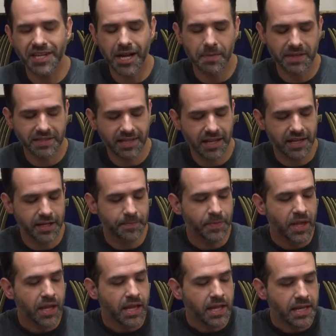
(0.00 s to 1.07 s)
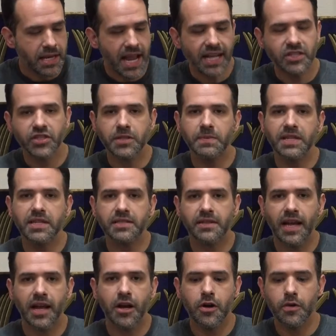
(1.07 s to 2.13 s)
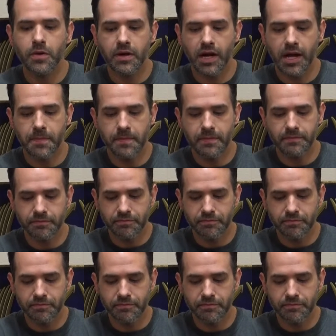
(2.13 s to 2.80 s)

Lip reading: I'm excited, not just because of how